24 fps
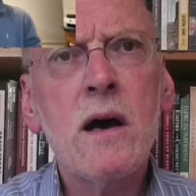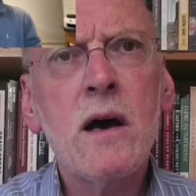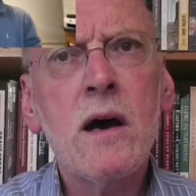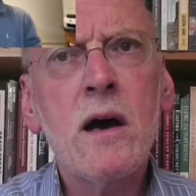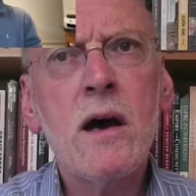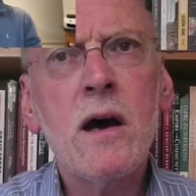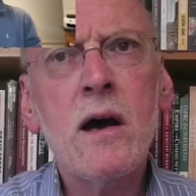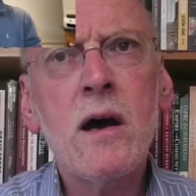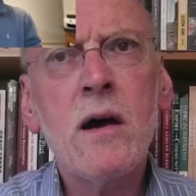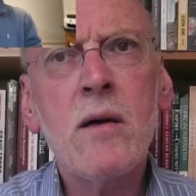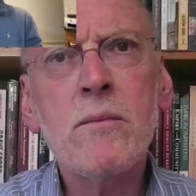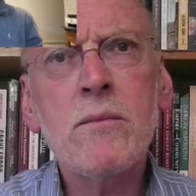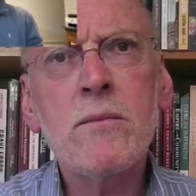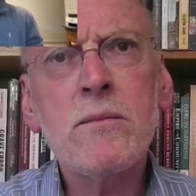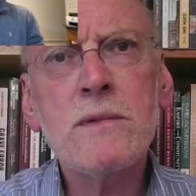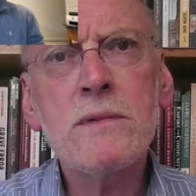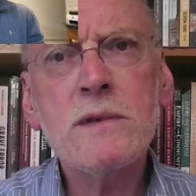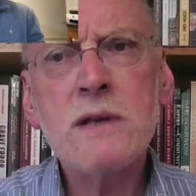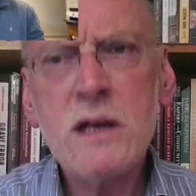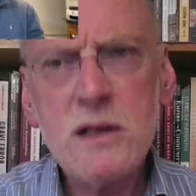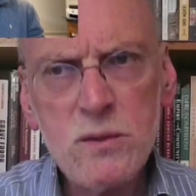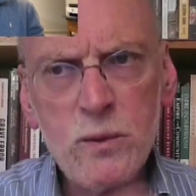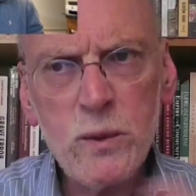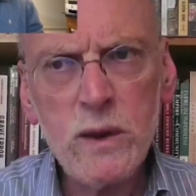
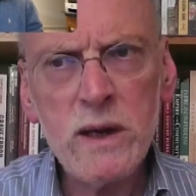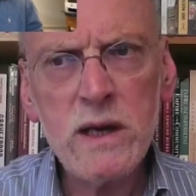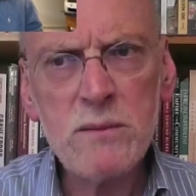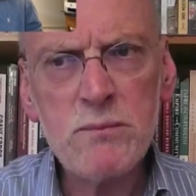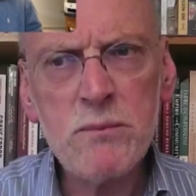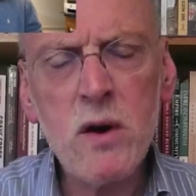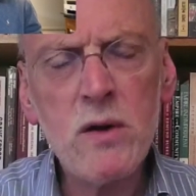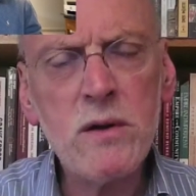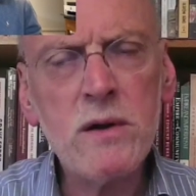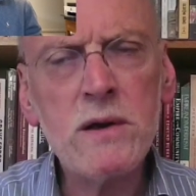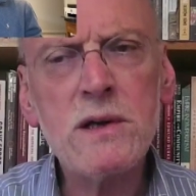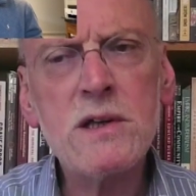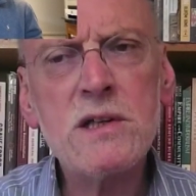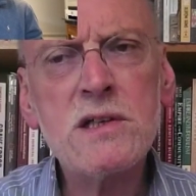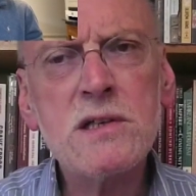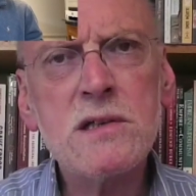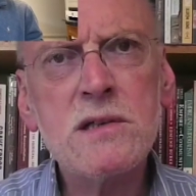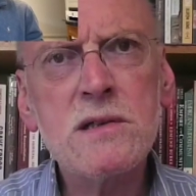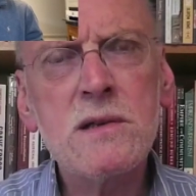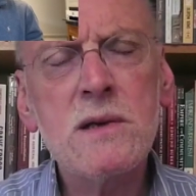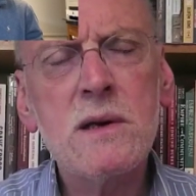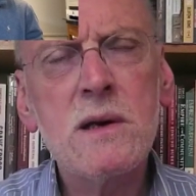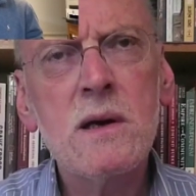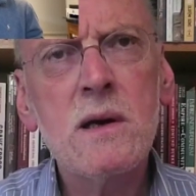We had
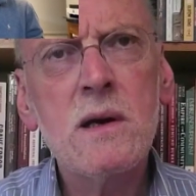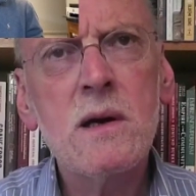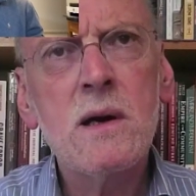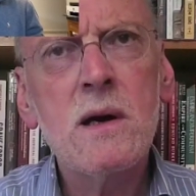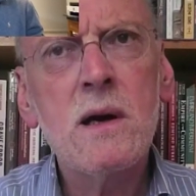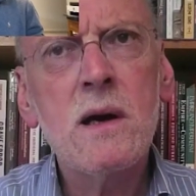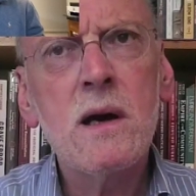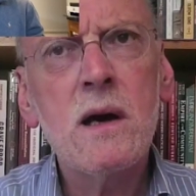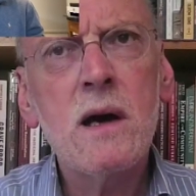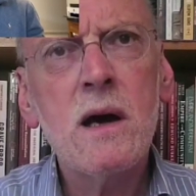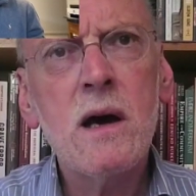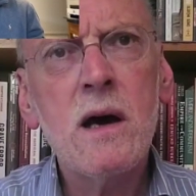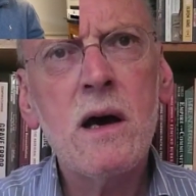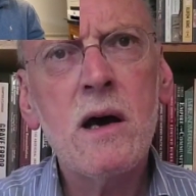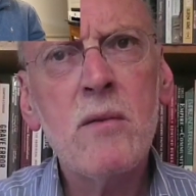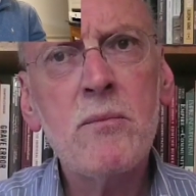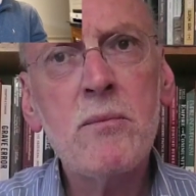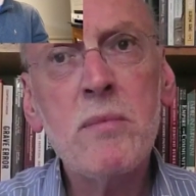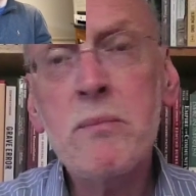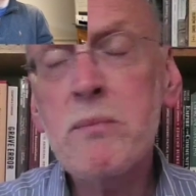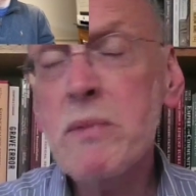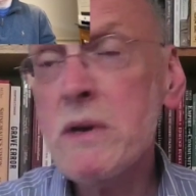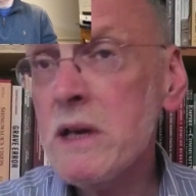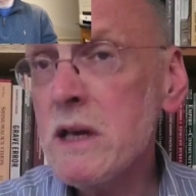monarchs,
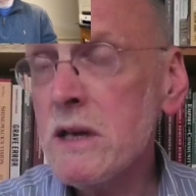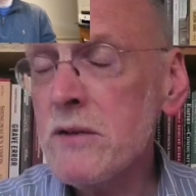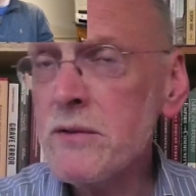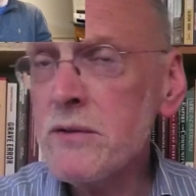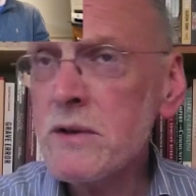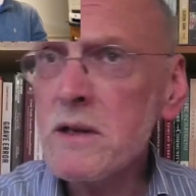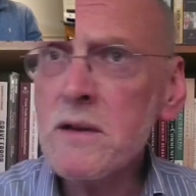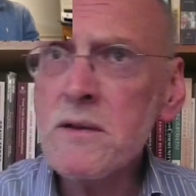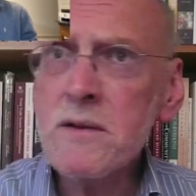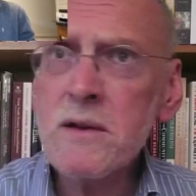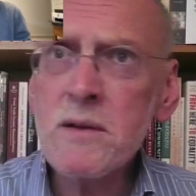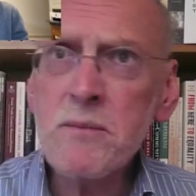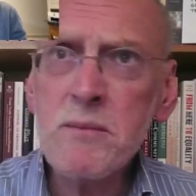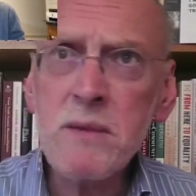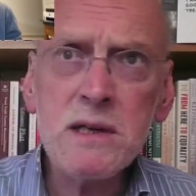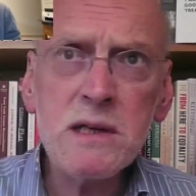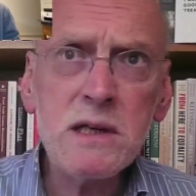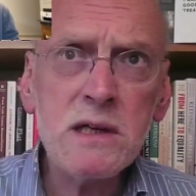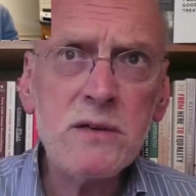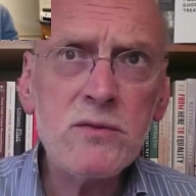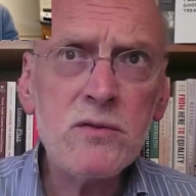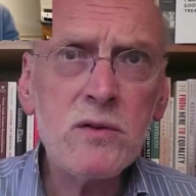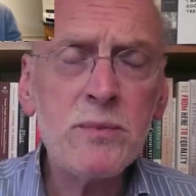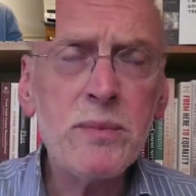but even
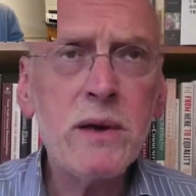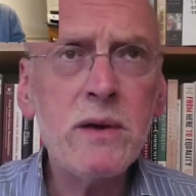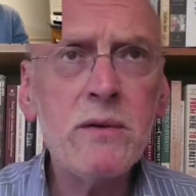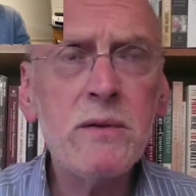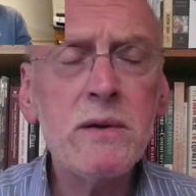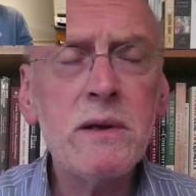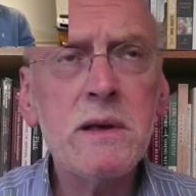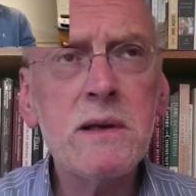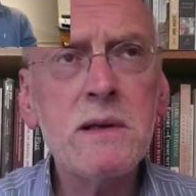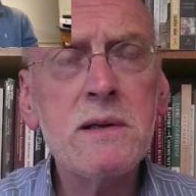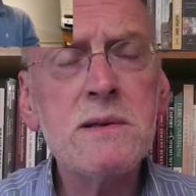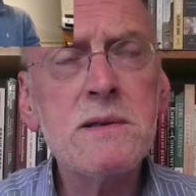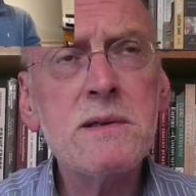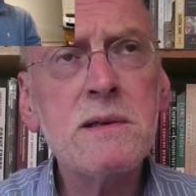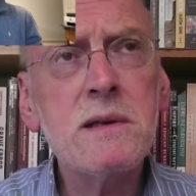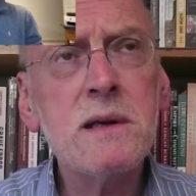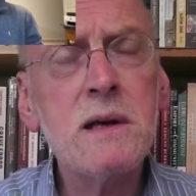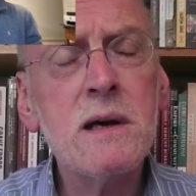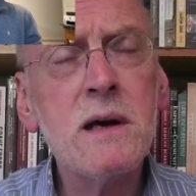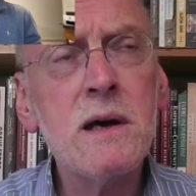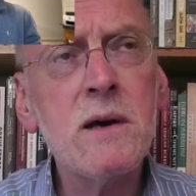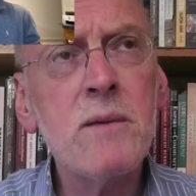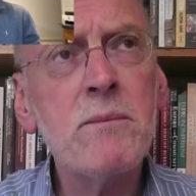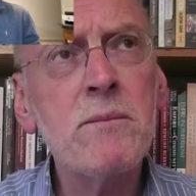in the medieval
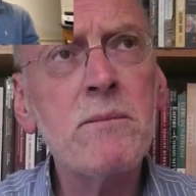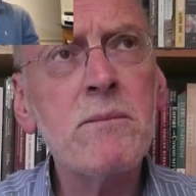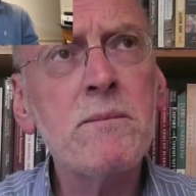period,